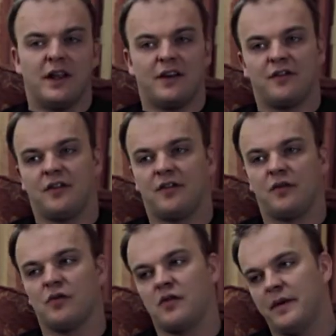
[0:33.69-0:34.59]
let's just
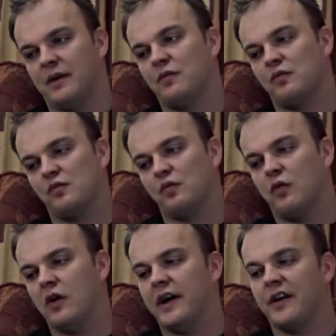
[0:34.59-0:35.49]
talk about
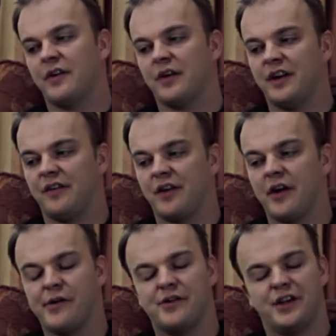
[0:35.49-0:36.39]
why I got into
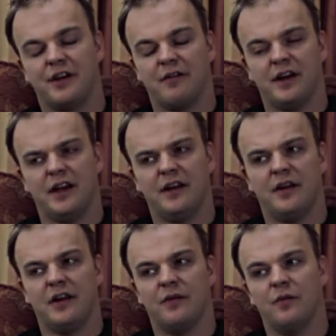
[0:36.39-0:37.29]
coaching, really,
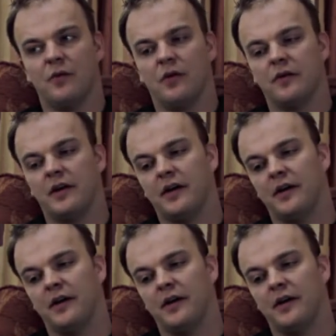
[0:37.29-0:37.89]
and what